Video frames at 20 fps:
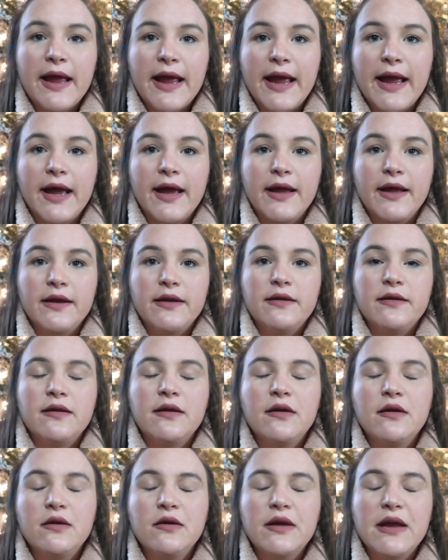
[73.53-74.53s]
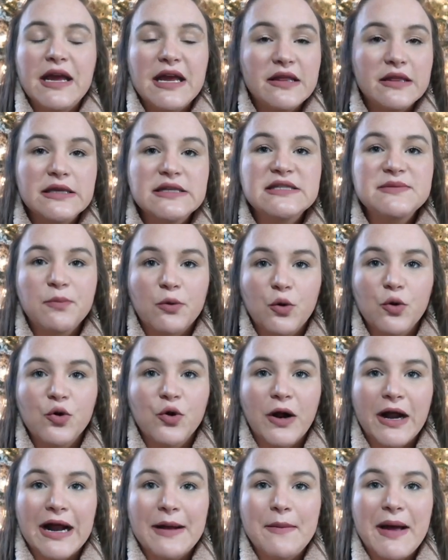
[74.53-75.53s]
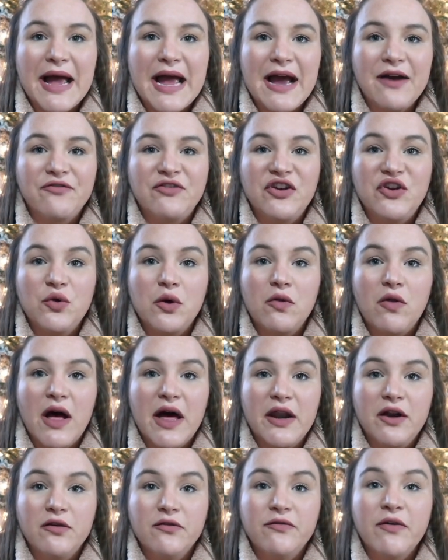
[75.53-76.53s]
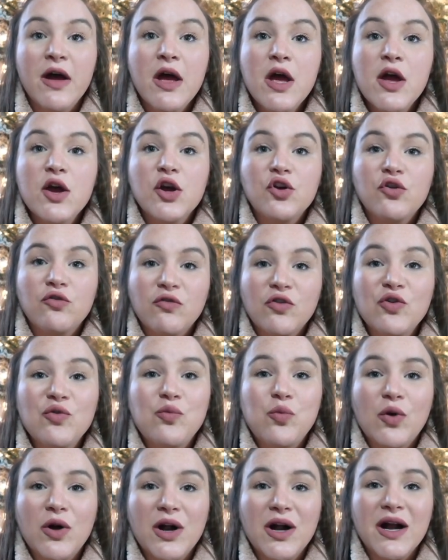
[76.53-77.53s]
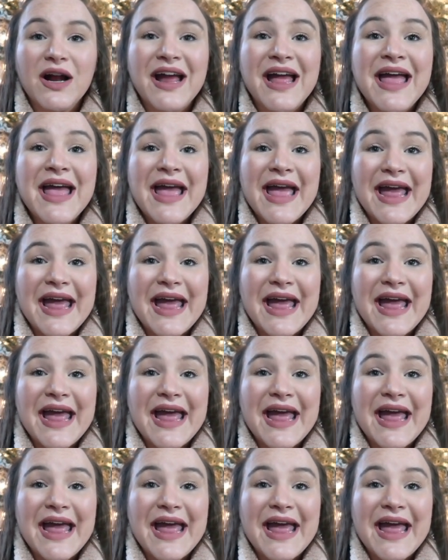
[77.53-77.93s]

and in this program I have to do a lot of group work,